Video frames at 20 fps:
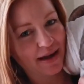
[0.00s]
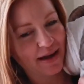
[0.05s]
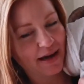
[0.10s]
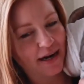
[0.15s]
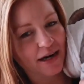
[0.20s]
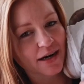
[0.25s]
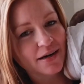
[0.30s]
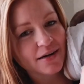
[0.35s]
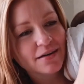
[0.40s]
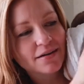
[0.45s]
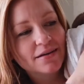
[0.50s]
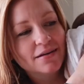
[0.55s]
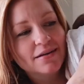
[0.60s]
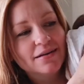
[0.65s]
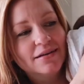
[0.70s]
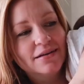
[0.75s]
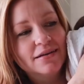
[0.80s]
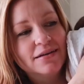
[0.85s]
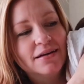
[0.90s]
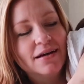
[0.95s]
here,
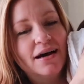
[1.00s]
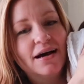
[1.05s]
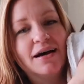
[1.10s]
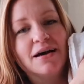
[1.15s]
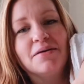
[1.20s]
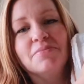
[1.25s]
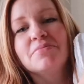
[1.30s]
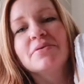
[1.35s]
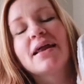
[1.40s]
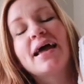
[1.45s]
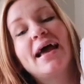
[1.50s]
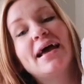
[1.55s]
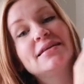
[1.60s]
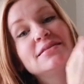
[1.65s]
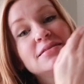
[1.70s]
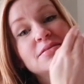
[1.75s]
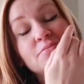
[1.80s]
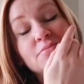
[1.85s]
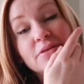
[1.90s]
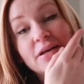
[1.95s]
but I had
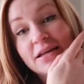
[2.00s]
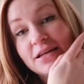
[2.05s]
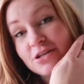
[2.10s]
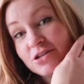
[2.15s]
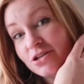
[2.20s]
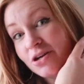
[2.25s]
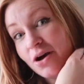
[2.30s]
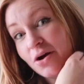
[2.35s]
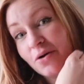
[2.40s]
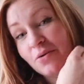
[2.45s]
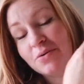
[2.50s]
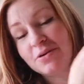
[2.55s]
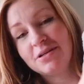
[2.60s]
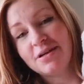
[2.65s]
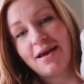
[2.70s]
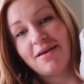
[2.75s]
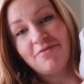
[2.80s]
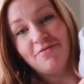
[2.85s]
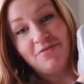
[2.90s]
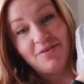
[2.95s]
some bloody show, which
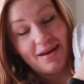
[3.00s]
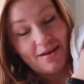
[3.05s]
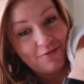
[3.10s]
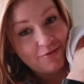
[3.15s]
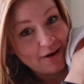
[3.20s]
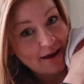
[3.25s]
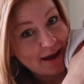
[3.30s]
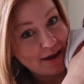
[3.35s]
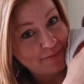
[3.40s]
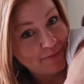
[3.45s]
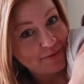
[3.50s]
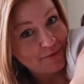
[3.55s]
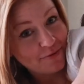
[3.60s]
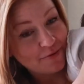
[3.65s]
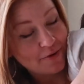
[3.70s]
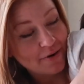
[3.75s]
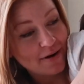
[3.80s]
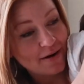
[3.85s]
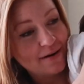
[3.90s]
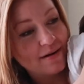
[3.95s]
I've never had
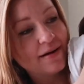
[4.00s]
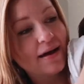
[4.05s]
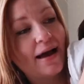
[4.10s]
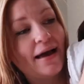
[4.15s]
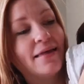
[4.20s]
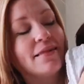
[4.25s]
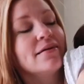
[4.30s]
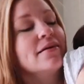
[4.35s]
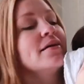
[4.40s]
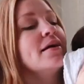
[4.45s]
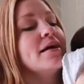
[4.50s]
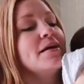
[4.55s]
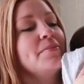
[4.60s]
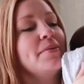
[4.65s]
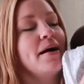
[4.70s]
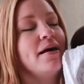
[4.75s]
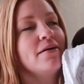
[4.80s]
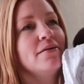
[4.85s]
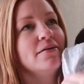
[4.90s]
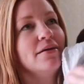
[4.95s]
before either. At
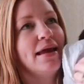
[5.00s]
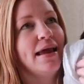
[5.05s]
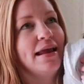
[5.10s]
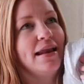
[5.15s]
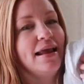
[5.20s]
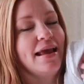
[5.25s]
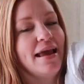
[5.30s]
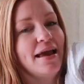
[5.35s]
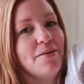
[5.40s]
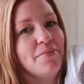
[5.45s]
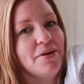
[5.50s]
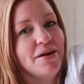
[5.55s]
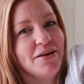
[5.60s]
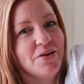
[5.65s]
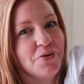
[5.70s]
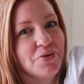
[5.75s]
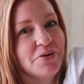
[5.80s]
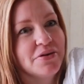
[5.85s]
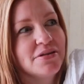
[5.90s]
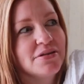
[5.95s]
about 8 a.m. I
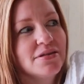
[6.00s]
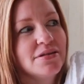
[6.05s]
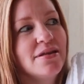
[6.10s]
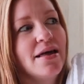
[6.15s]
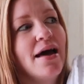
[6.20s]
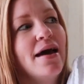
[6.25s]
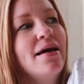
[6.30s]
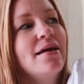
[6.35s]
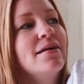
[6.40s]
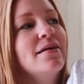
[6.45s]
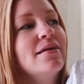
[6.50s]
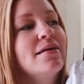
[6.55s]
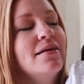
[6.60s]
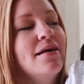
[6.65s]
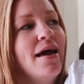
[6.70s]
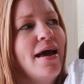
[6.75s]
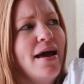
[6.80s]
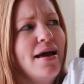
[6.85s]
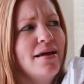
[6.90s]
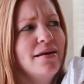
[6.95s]
noticed that I
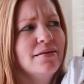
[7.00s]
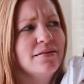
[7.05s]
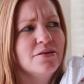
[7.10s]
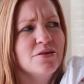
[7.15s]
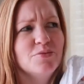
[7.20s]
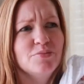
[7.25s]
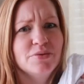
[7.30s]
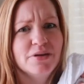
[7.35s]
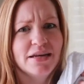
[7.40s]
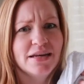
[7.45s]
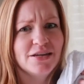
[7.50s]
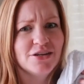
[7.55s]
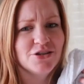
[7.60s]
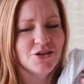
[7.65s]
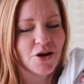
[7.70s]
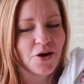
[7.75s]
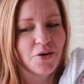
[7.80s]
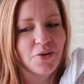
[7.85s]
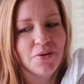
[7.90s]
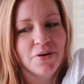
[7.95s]
had a little bloody
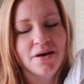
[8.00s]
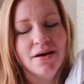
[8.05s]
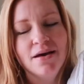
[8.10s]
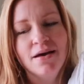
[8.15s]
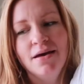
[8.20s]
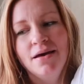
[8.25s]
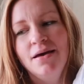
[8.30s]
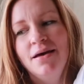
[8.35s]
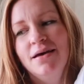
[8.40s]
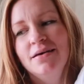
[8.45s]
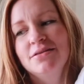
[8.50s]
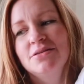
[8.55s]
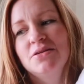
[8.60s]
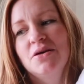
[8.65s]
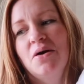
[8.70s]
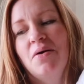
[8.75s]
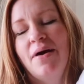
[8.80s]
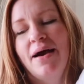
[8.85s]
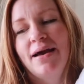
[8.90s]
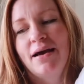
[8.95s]
show.
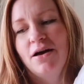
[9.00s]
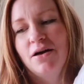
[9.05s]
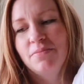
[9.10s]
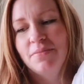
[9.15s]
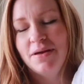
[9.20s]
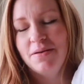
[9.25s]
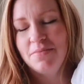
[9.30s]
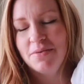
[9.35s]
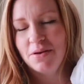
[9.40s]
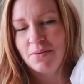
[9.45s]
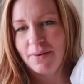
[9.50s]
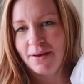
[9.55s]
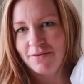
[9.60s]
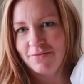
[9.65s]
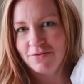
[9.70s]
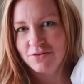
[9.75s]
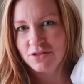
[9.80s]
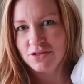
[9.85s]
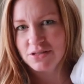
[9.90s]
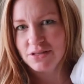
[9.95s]
So I called my midwife
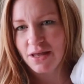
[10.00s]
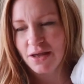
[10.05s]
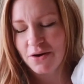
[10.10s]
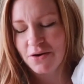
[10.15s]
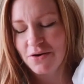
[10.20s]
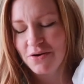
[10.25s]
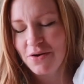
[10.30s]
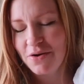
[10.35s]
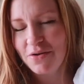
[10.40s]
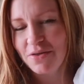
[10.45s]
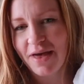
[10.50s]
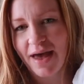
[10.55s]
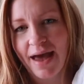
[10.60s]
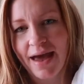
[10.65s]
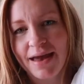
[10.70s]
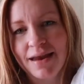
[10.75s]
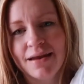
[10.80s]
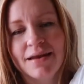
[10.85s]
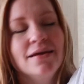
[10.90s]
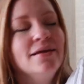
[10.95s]
and just let her know that,